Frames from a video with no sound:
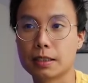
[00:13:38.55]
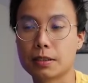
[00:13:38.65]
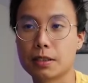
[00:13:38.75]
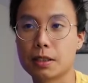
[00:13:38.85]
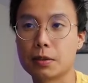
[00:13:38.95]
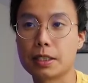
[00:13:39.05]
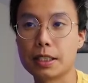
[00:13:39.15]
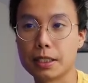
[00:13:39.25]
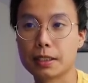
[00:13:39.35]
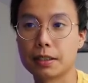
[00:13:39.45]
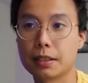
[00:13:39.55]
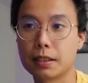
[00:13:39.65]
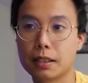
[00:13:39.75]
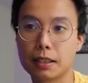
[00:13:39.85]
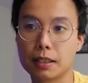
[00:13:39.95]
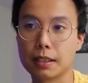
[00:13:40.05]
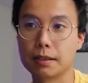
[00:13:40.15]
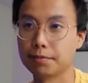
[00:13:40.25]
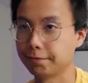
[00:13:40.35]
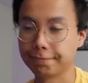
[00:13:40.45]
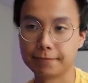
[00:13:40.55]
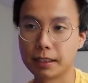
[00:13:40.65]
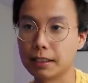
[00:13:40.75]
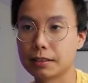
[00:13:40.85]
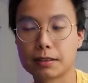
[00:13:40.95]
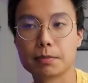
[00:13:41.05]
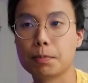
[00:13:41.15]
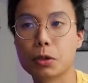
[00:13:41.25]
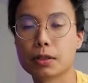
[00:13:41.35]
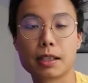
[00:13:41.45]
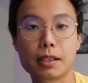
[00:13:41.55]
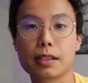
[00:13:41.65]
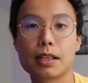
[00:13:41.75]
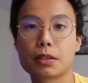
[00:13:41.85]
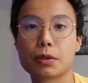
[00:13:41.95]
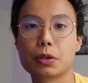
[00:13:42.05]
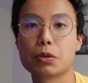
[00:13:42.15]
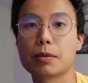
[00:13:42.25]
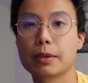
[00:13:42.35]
So here, it's most likely a last resort,